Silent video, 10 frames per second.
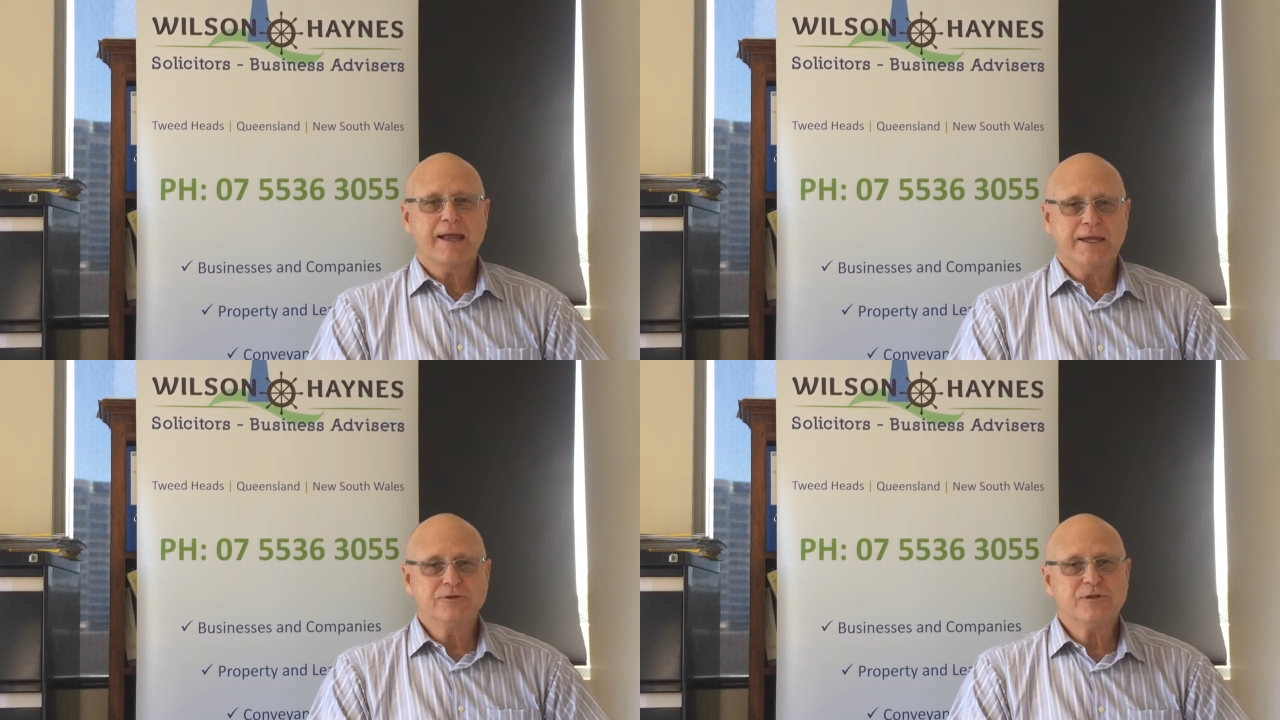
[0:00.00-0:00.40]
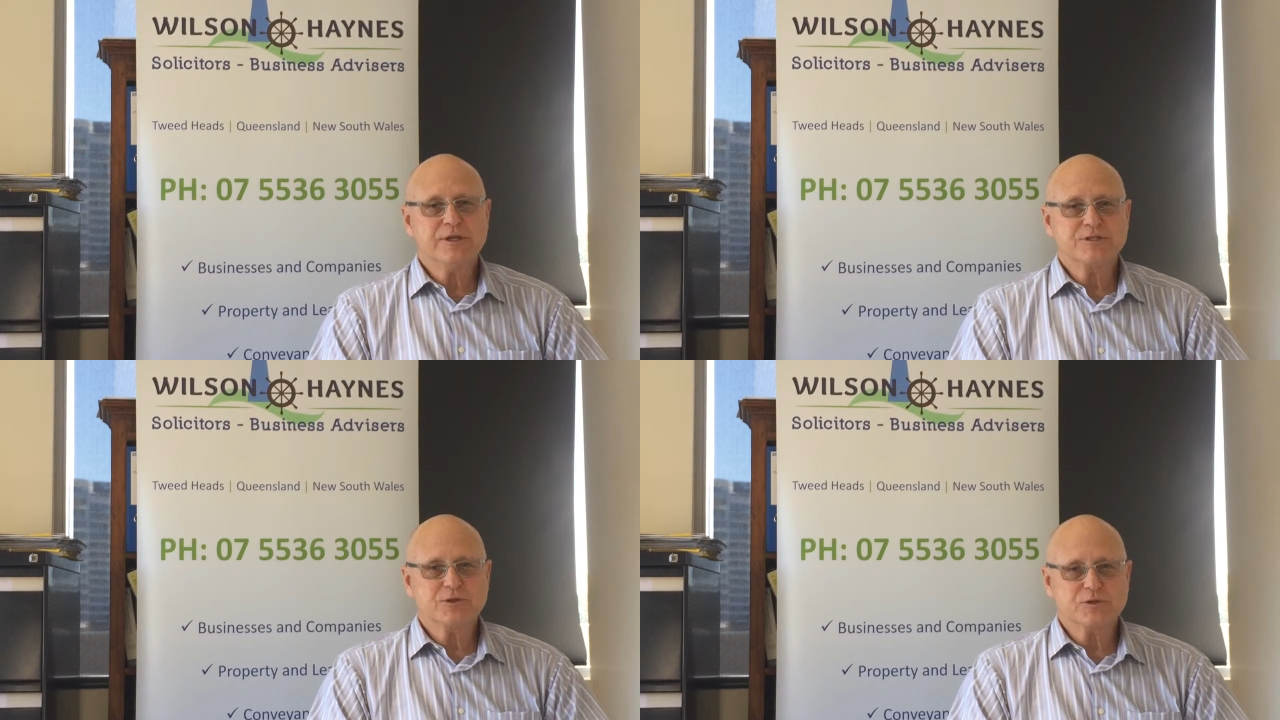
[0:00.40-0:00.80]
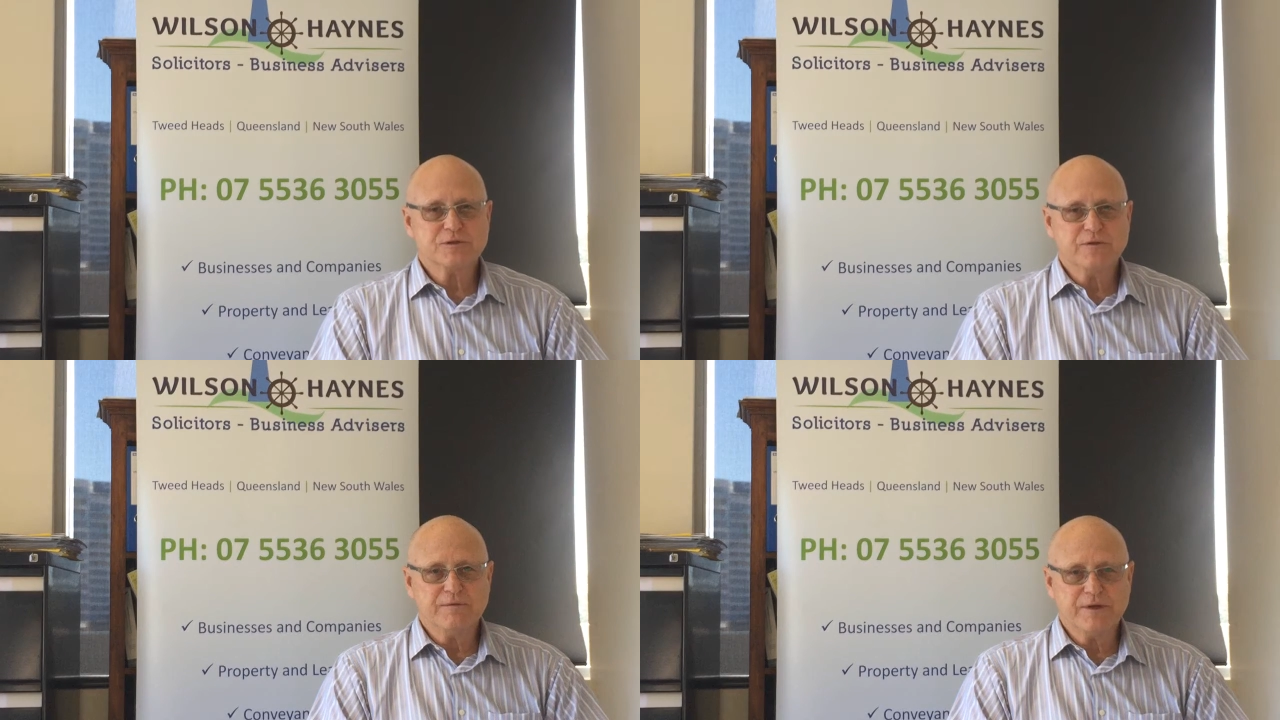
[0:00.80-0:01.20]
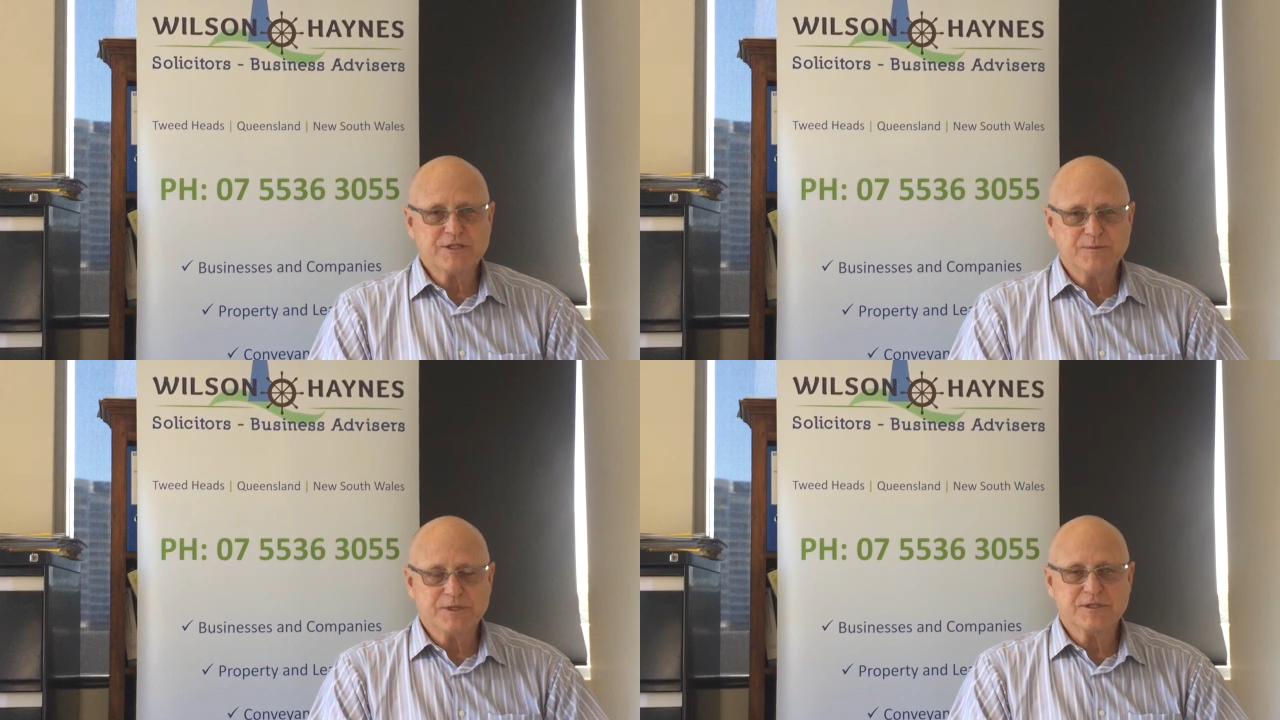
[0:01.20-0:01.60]
into these sorts of
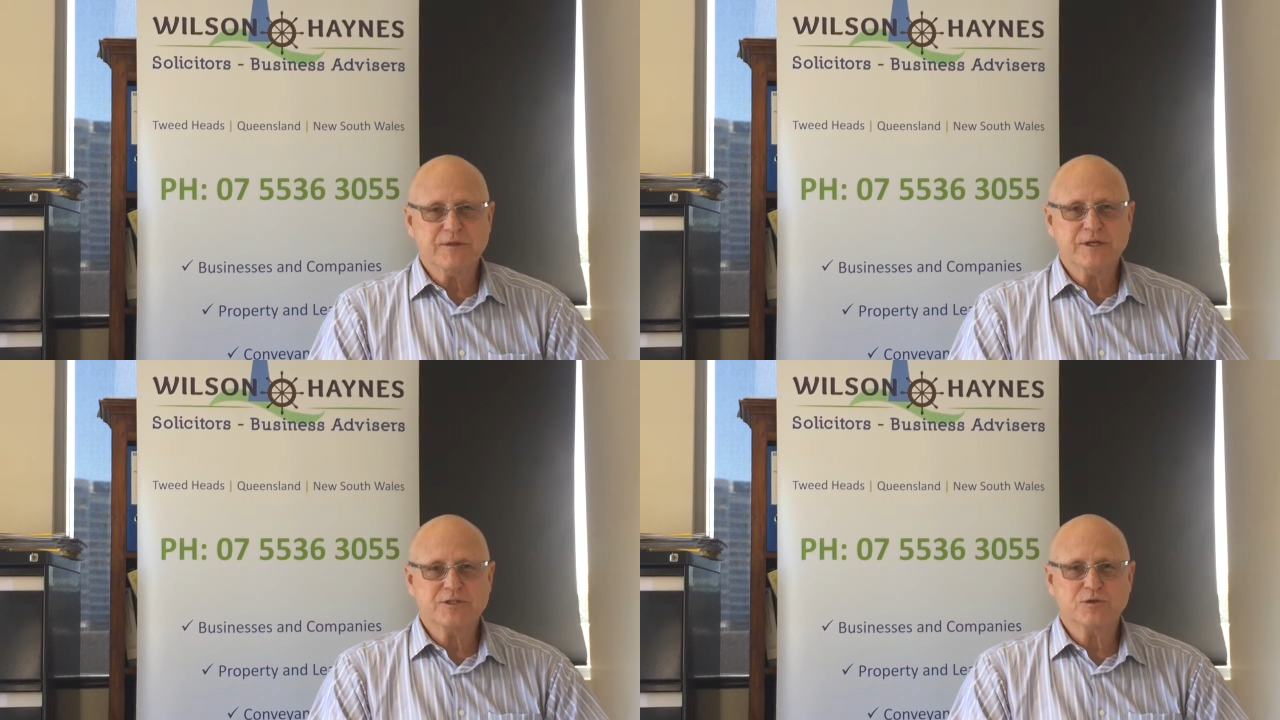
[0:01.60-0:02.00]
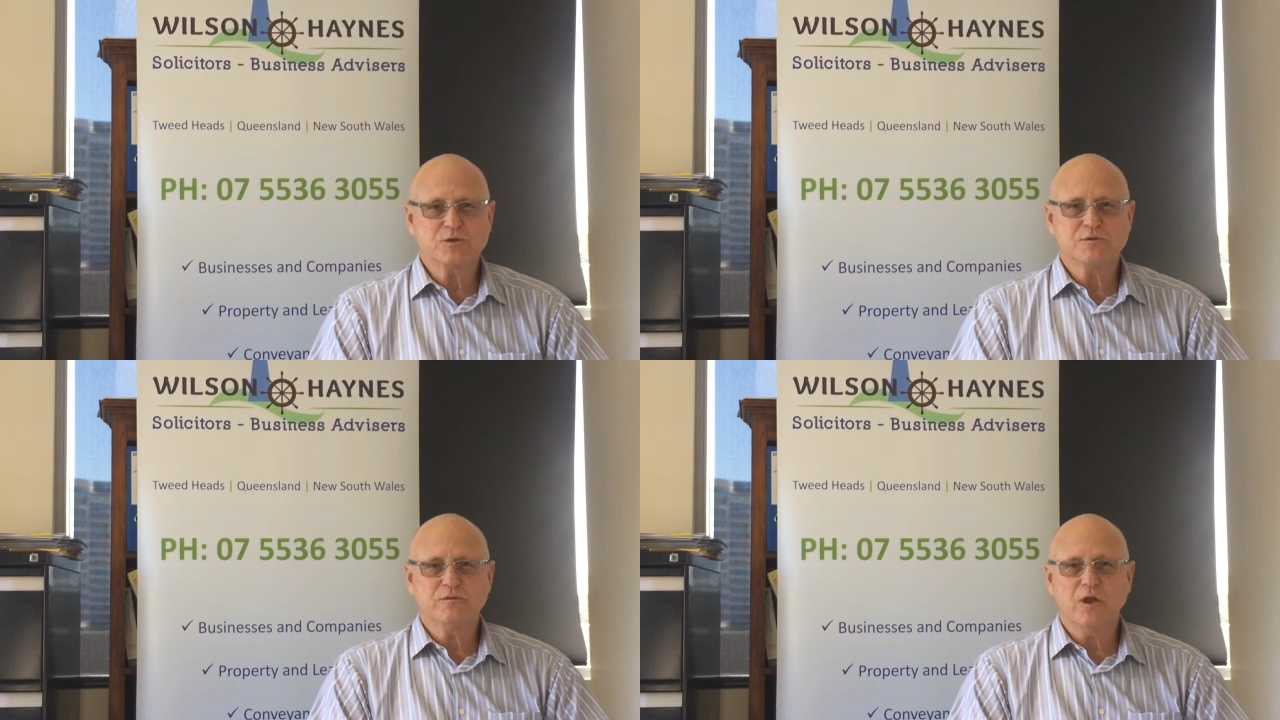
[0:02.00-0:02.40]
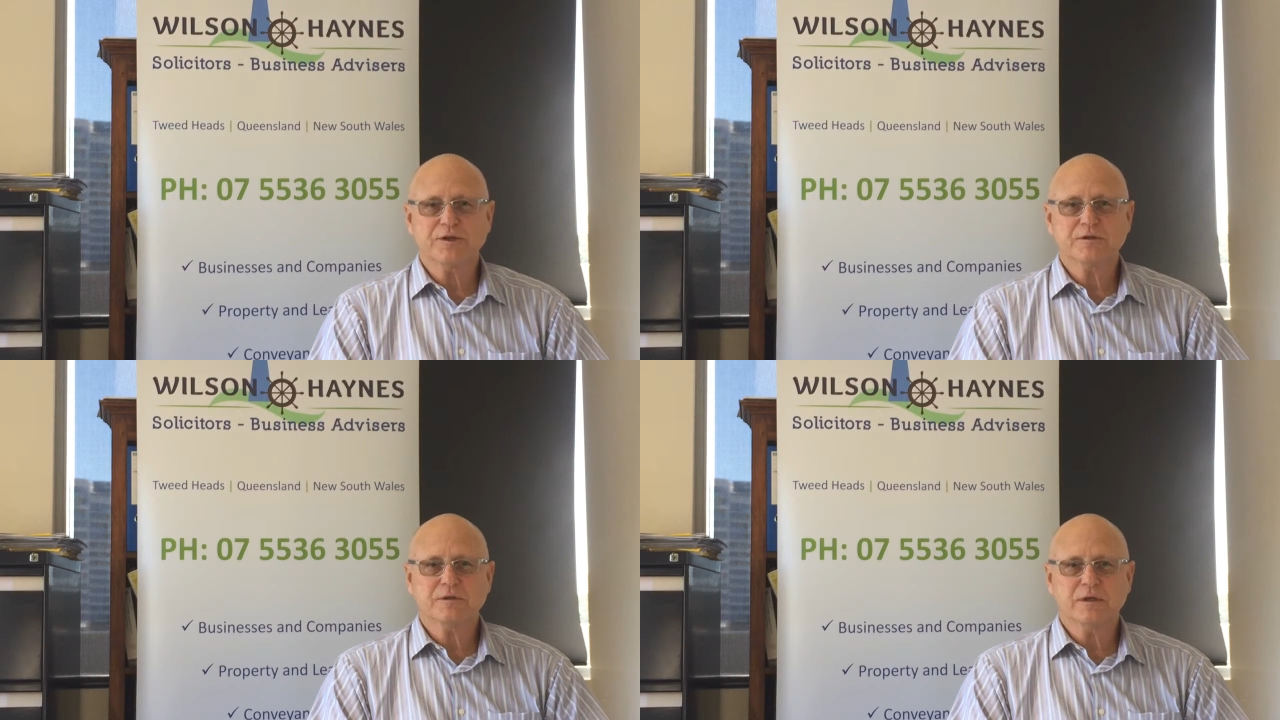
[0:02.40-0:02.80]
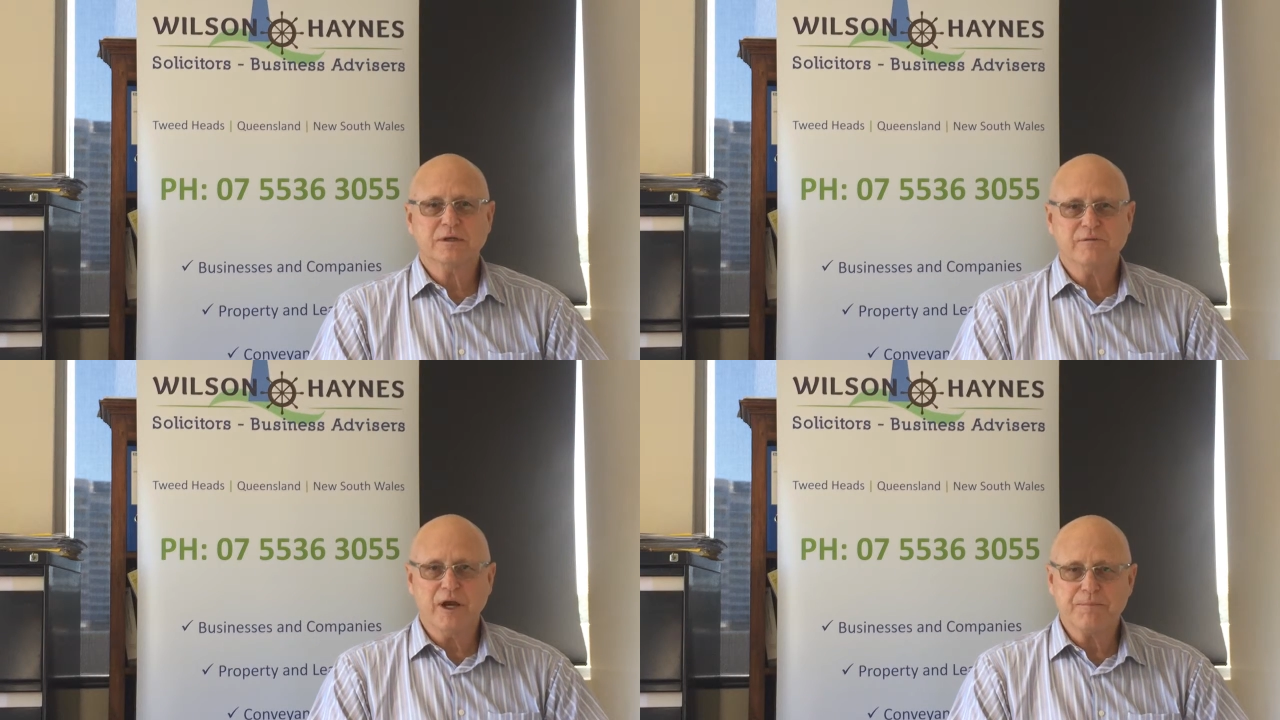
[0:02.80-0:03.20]
investments and these sorts of lot
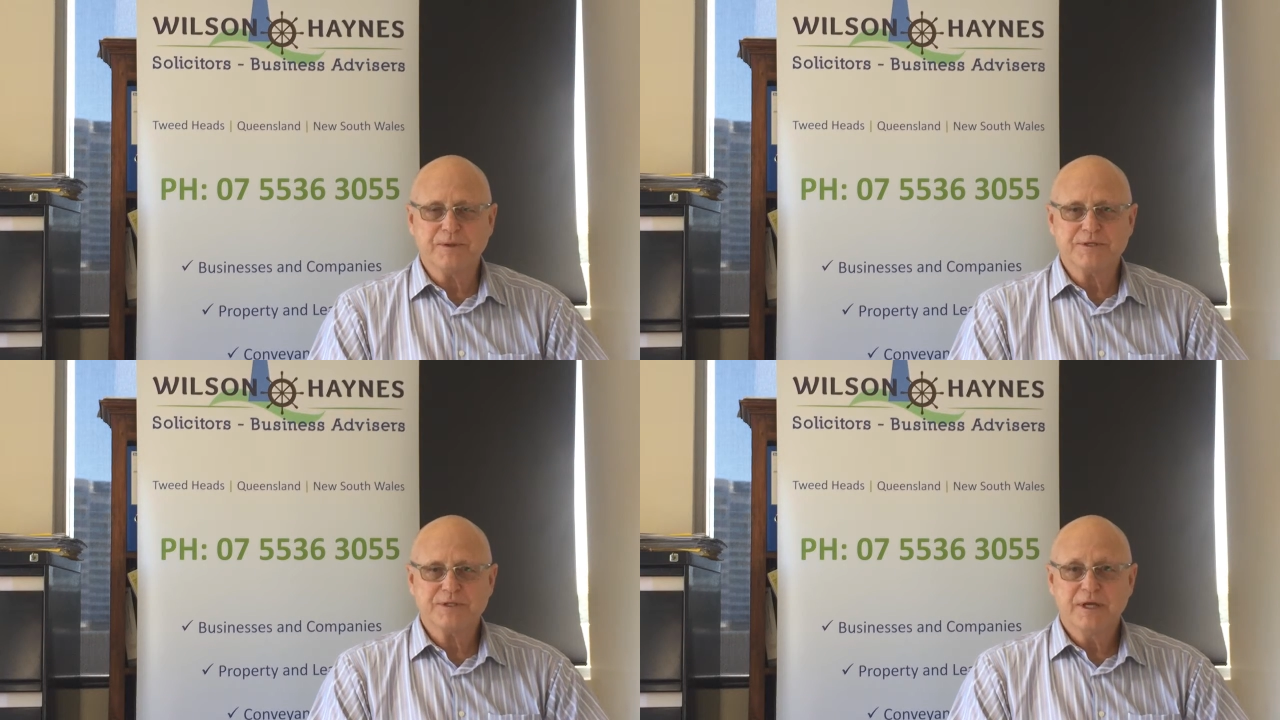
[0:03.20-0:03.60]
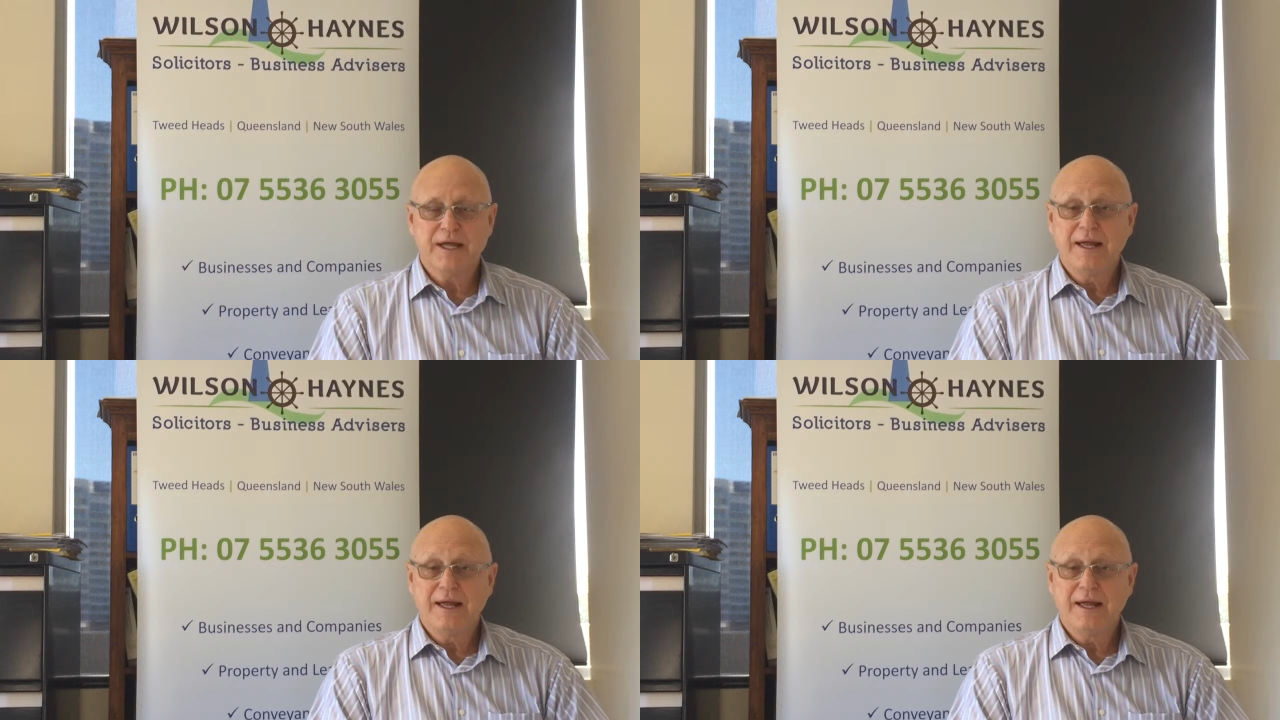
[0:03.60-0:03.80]
developments,